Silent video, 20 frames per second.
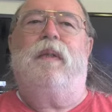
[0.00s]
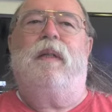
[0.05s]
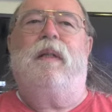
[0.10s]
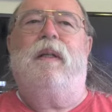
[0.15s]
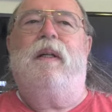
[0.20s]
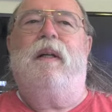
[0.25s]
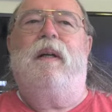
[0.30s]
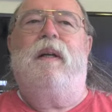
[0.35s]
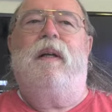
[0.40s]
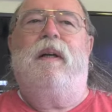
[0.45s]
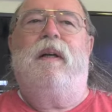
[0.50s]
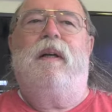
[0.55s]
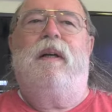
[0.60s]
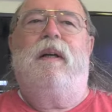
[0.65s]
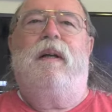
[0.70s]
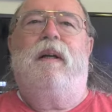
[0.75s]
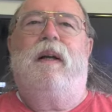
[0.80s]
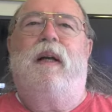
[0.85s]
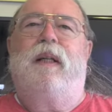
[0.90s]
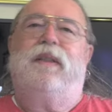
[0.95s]
And
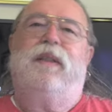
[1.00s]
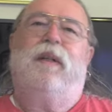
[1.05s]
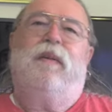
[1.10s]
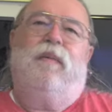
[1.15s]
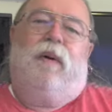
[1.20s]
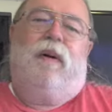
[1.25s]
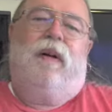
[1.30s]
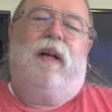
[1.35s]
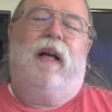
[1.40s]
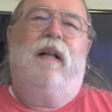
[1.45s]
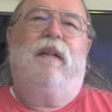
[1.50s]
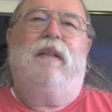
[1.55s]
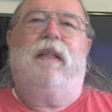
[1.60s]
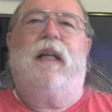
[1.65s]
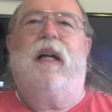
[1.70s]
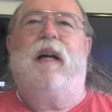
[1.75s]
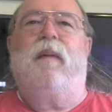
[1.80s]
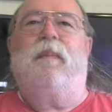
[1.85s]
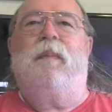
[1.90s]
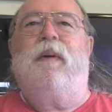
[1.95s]
I said, well, hell,
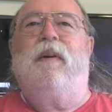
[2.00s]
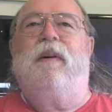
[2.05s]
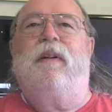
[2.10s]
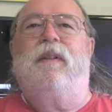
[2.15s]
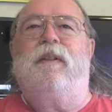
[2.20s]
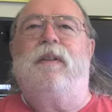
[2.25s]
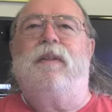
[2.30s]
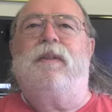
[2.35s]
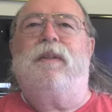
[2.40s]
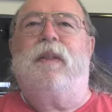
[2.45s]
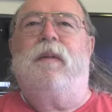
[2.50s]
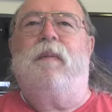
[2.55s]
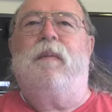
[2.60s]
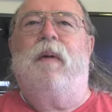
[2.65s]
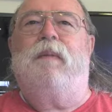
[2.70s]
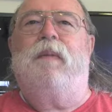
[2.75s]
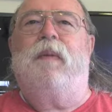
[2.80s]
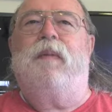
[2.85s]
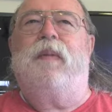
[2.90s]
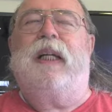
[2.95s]
get up here and do some
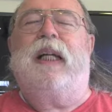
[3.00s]
of them.